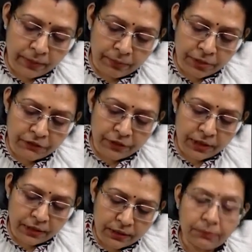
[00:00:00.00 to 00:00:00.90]

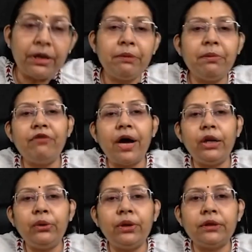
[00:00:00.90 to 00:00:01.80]
between the minimum
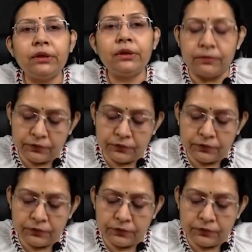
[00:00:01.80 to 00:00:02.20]
value and the